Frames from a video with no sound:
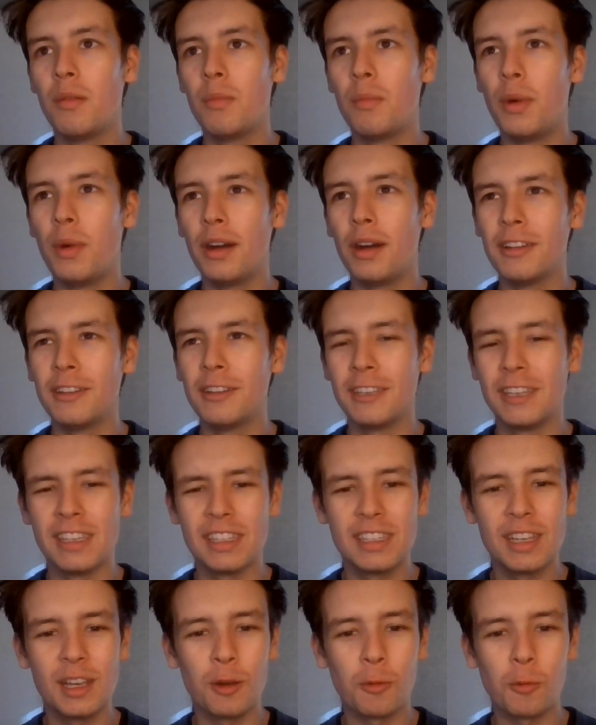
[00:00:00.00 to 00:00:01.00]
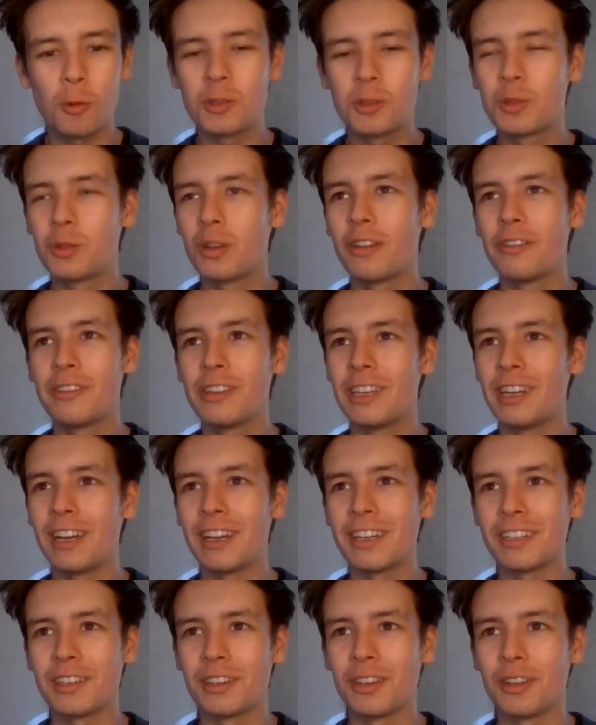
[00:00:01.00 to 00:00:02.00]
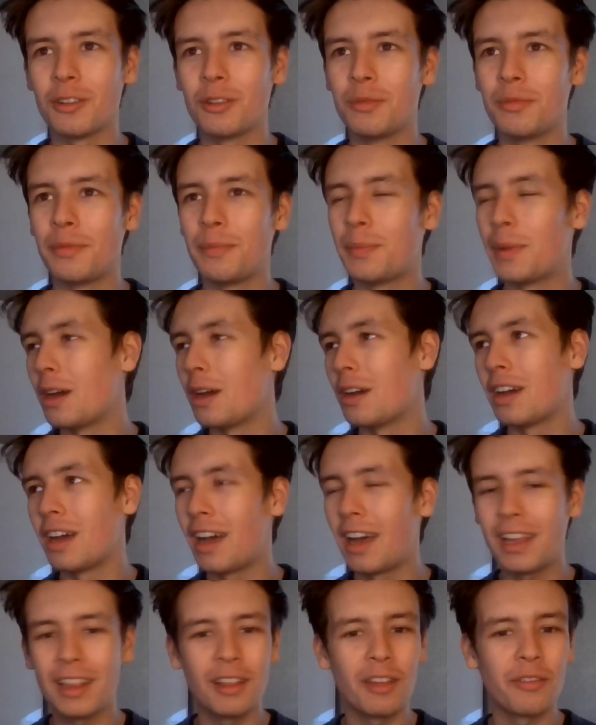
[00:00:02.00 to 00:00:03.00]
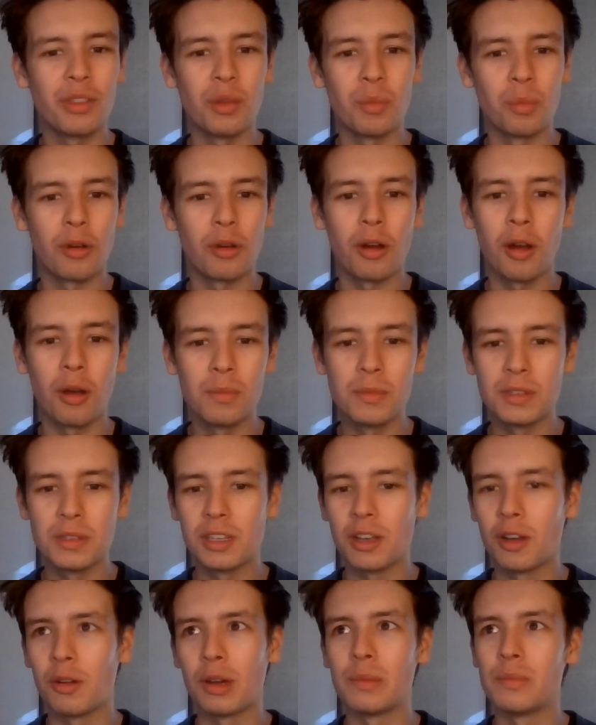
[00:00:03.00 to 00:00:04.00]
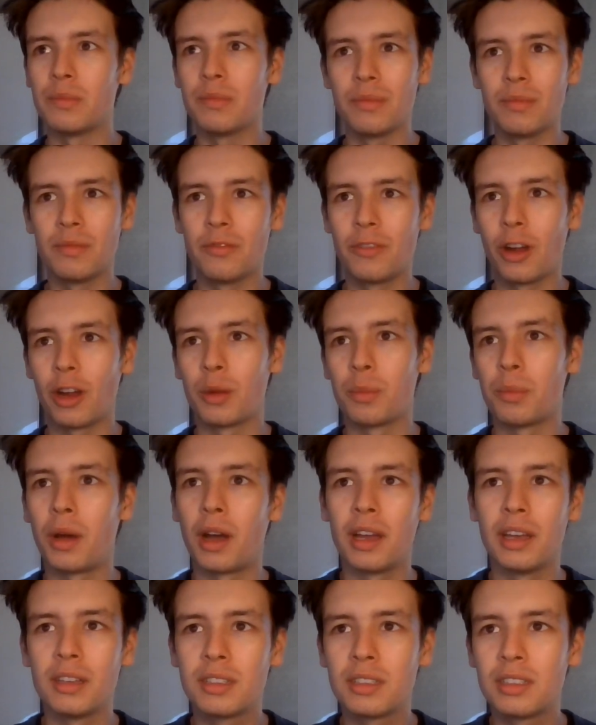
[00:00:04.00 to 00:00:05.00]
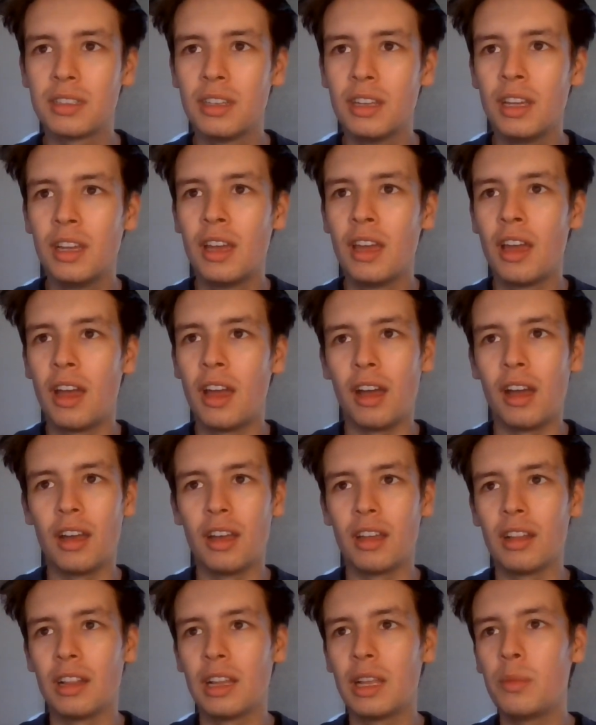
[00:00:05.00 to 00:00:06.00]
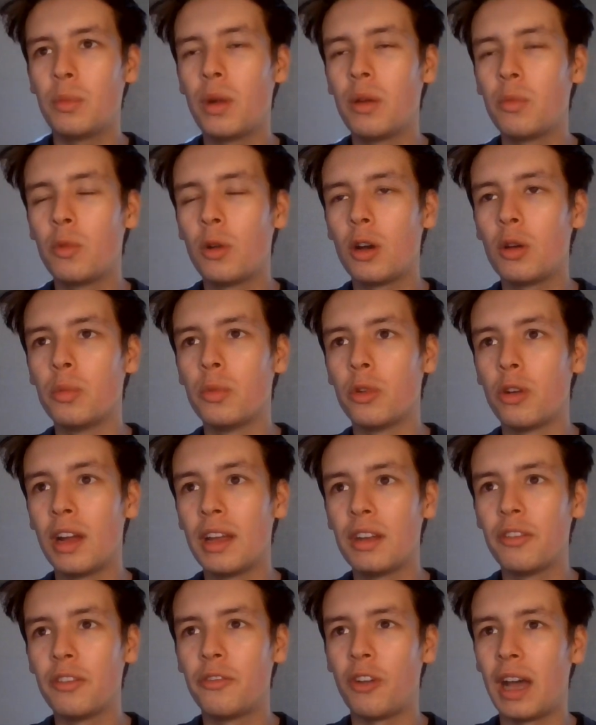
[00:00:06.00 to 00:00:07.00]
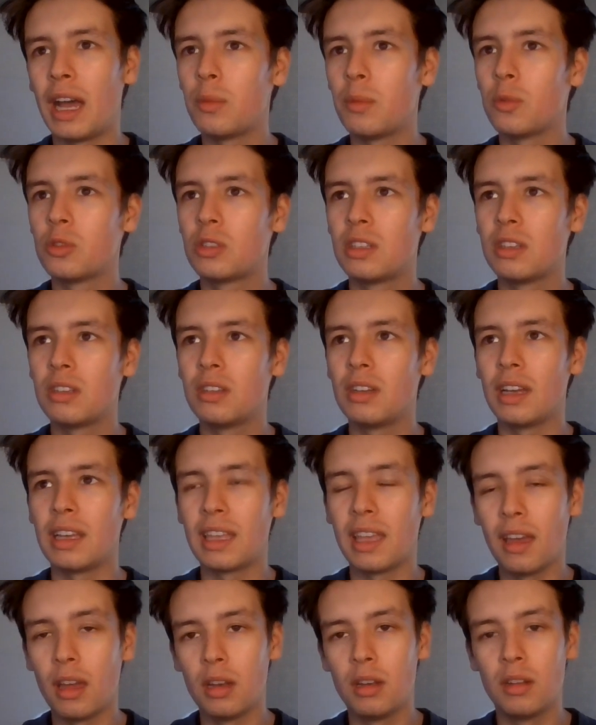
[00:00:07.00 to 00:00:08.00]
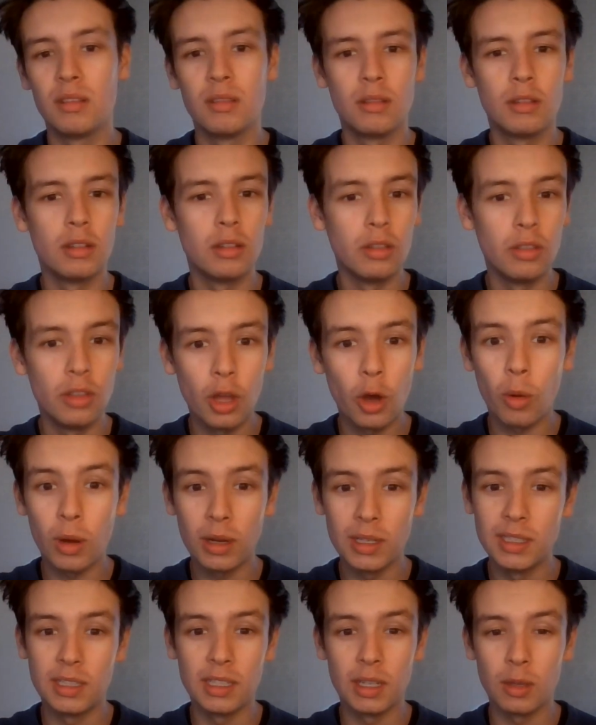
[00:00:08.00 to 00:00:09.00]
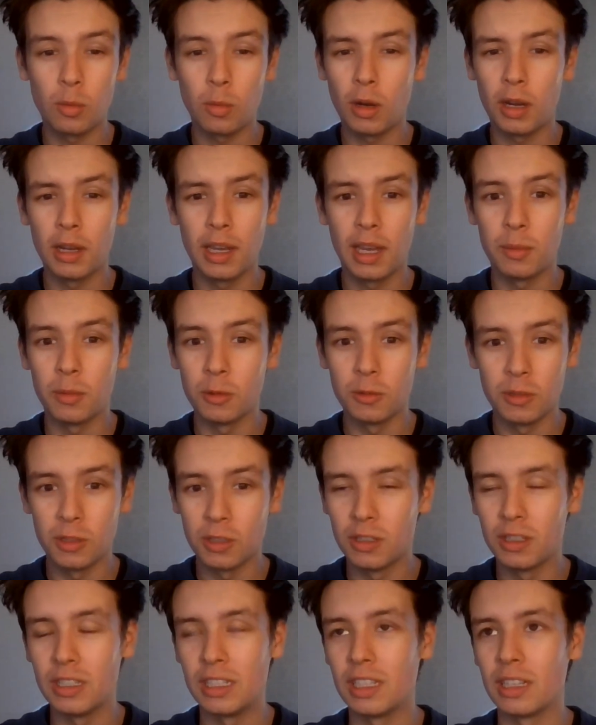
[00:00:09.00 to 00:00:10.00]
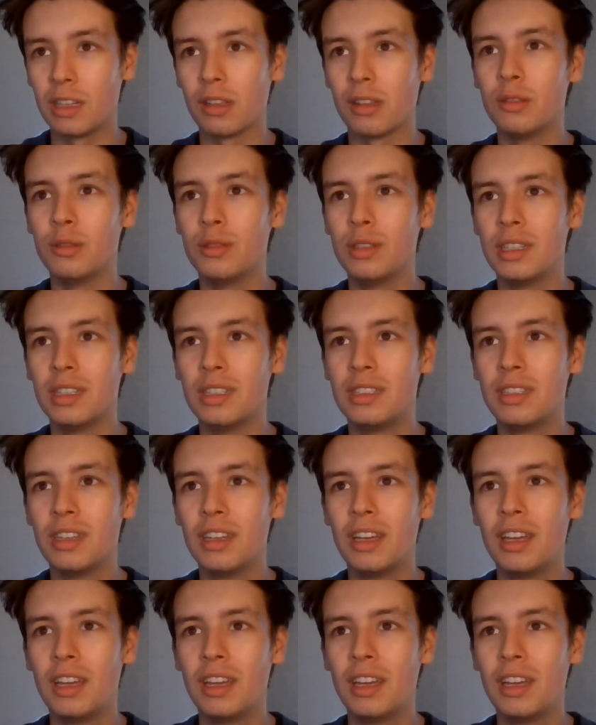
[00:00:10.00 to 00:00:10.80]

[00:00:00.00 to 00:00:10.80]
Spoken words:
But is it awards worthy? I don't know. But I love The Prom. So I'm very biased. Lin-Manuel Miranda for Hamilton. Again, no idea why Hamilton is included.